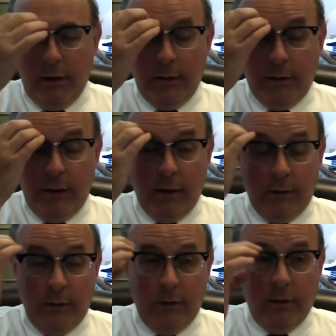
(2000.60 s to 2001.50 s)

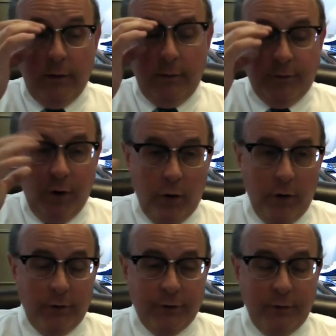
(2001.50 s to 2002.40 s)
and
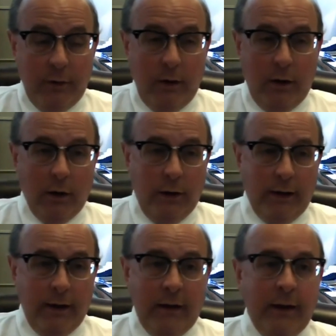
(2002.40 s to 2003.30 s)
voters are
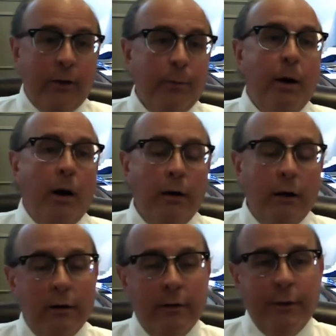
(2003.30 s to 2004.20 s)
like any other part
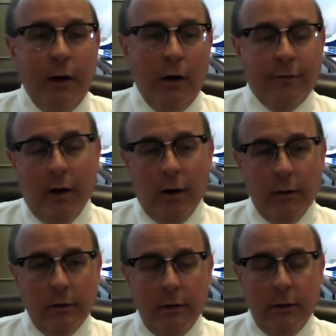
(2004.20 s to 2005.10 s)
of
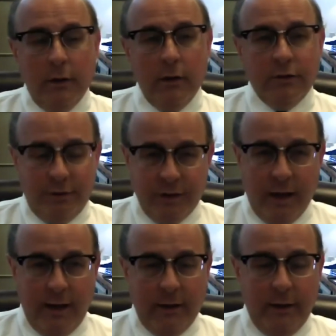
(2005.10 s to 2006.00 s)
our
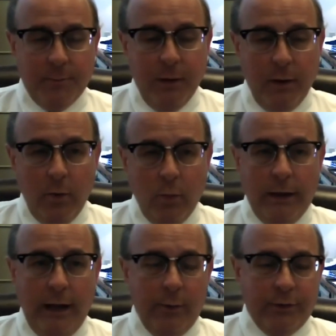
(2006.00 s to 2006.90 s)
society. When
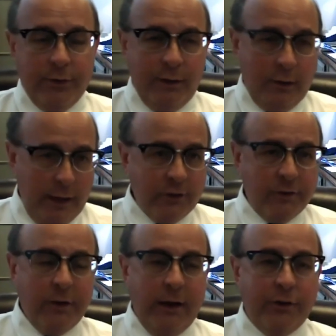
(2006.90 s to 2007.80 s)
I was on the
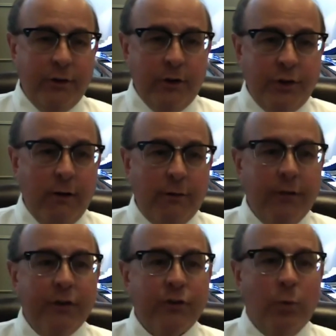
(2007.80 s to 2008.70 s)
legislature and chair of the
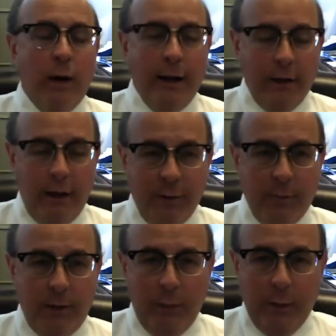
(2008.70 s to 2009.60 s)
Fish and Wildlife
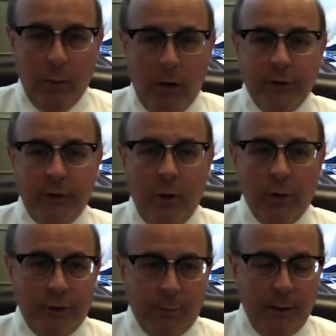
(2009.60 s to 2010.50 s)
Committee, we wanted to know
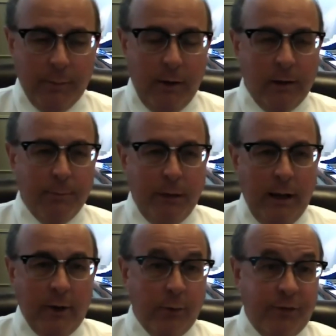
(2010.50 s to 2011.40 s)
something about
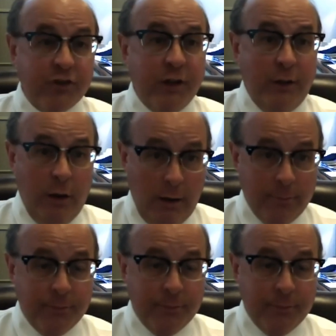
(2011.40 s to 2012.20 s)
compliance with fishing law.